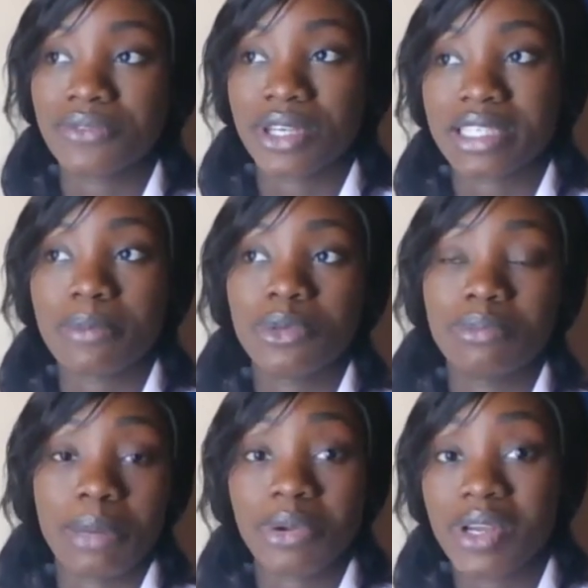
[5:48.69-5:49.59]
For example,
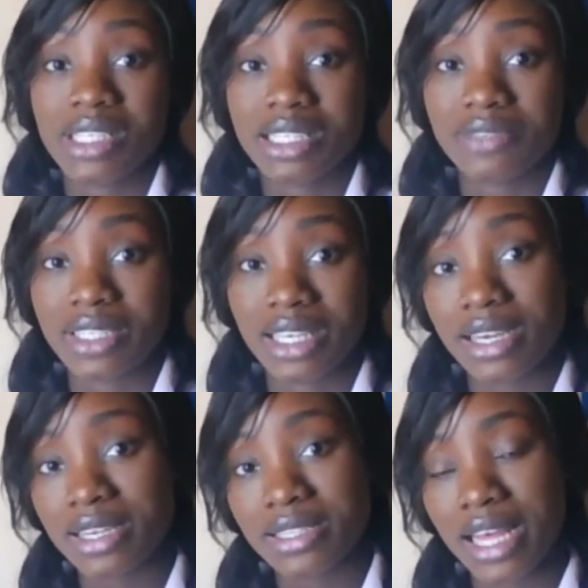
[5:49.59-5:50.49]
my parents live in
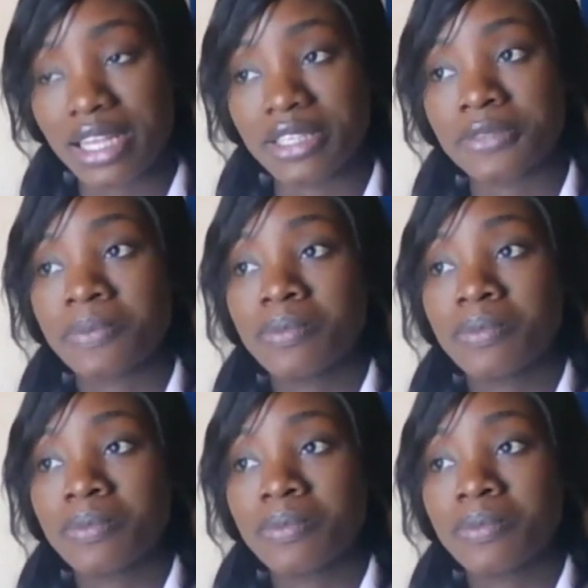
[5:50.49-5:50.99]
Lagos, and